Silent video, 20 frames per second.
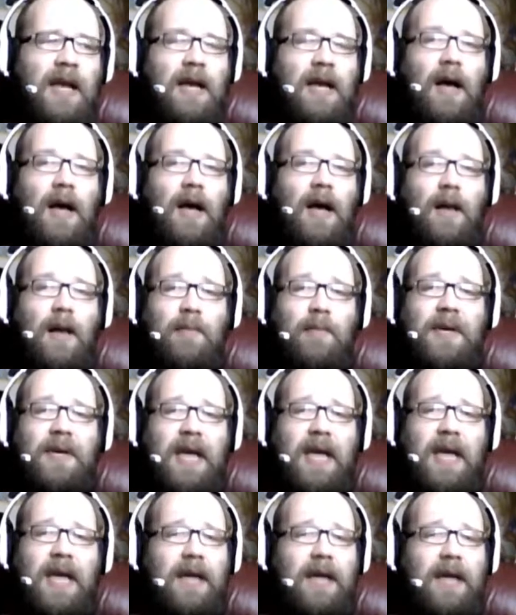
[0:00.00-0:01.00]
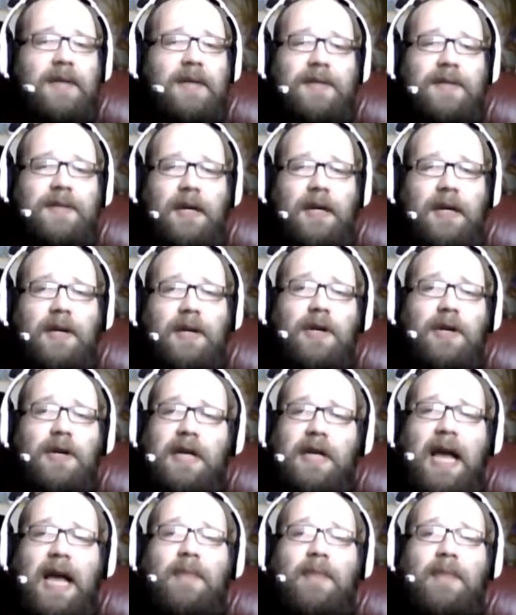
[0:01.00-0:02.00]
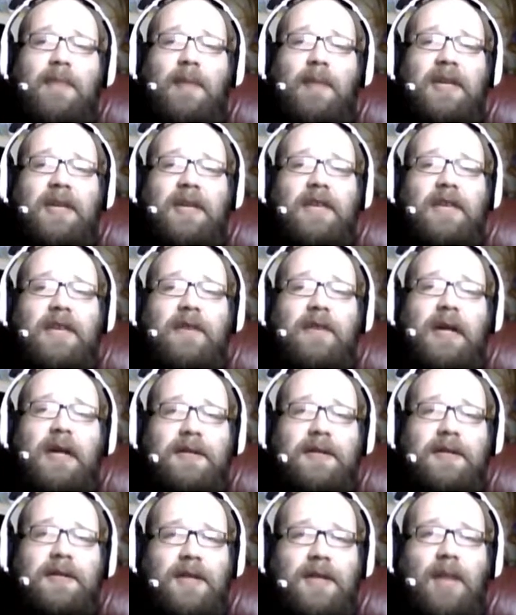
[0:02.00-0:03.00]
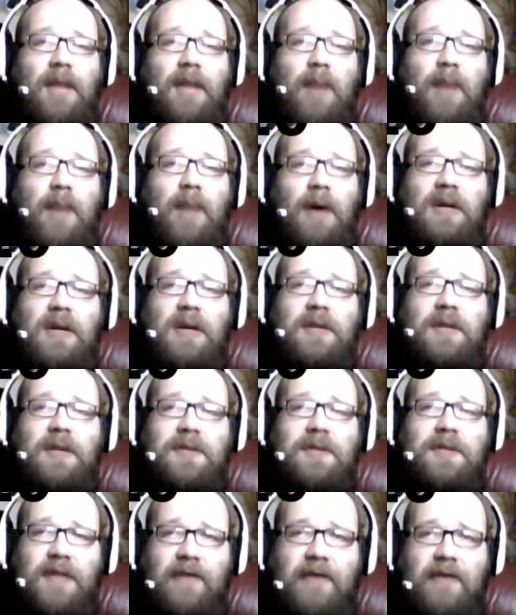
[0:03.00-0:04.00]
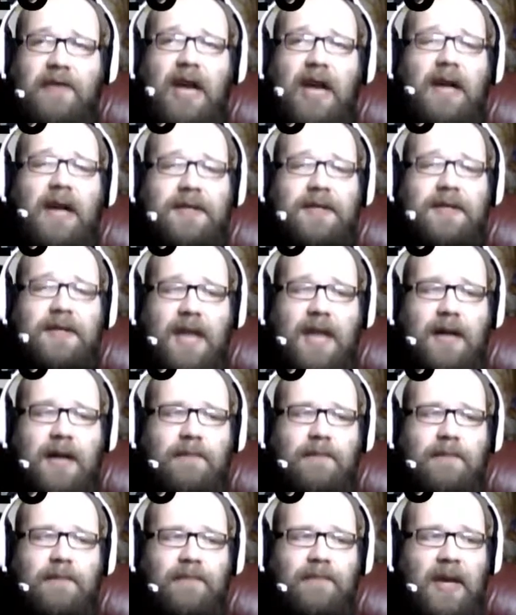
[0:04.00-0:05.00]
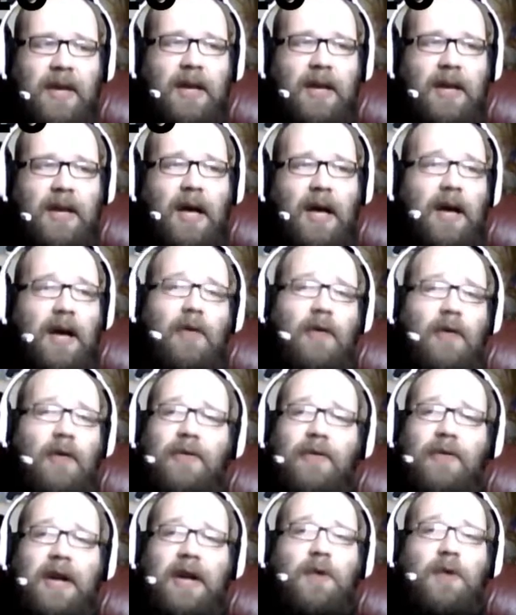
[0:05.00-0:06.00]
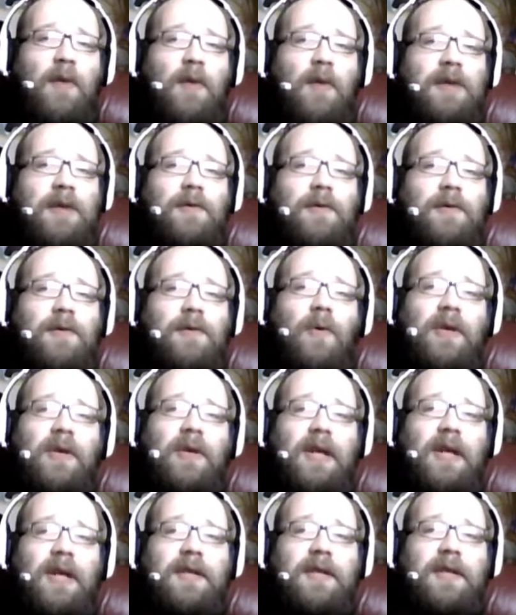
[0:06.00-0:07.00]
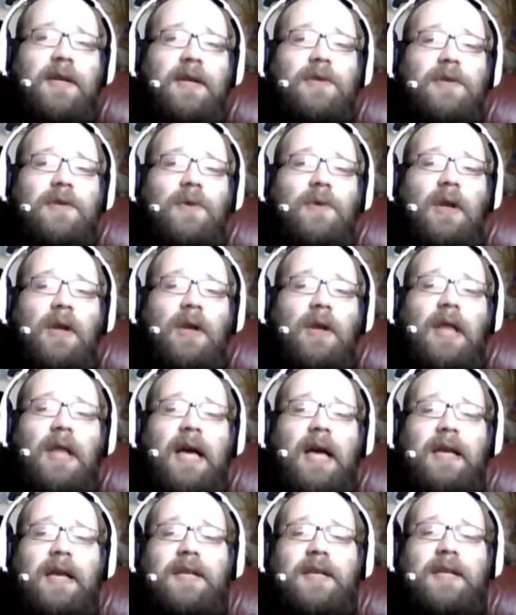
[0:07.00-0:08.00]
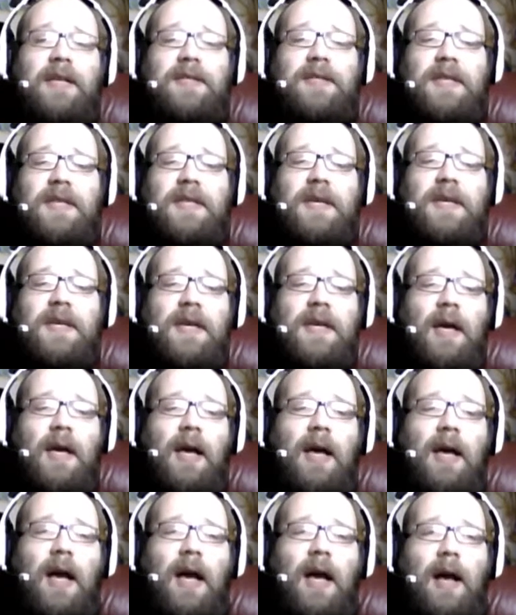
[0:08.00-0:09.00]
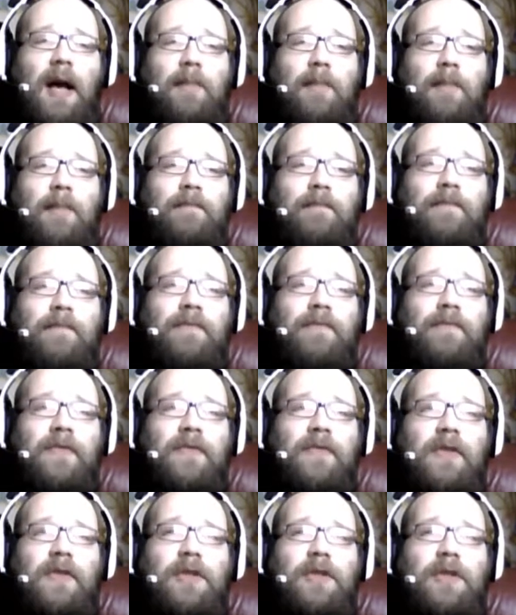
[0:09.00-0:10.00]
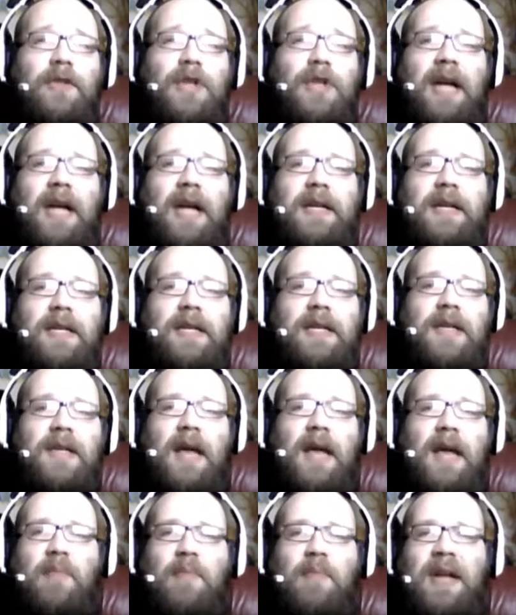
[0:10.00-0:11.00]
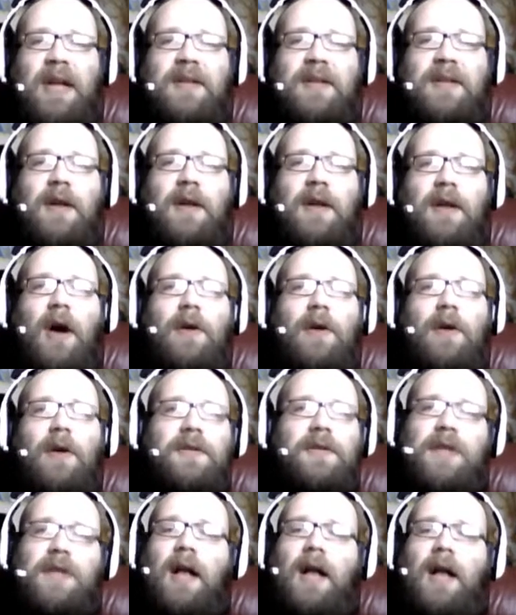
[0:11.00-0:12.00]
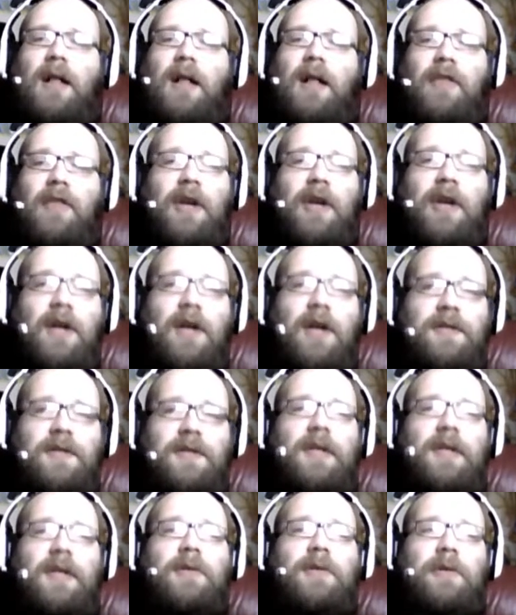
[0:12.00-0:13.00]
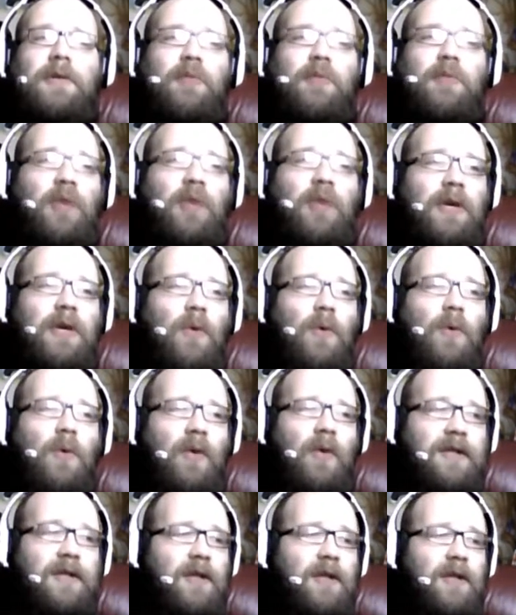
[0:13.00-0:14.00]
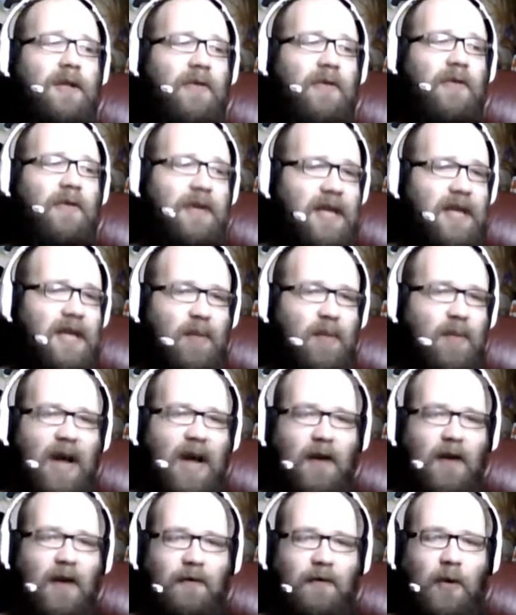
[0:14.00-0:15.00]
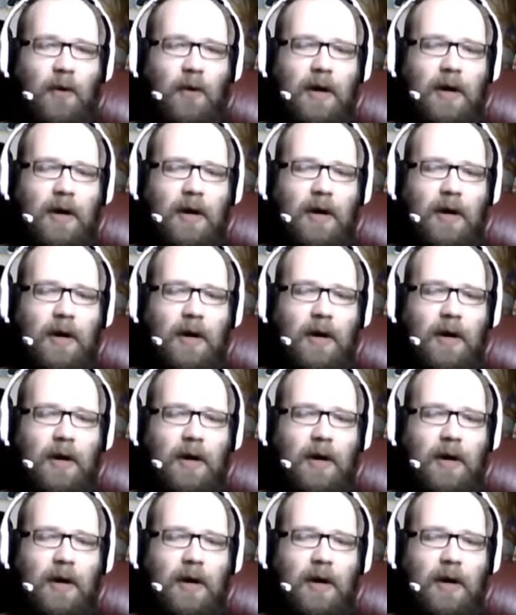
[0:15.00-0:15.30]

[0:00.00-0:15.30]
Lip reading: But yeah, it's a good game. I'm going to give it, I'd say, about a 7 out of 10. Another thing I do want to mention real quick that I did enjoy a lot is the Chinese hand-painted art style on the cutscenes, which are pretty cool. That's another thing to keep an eye out for.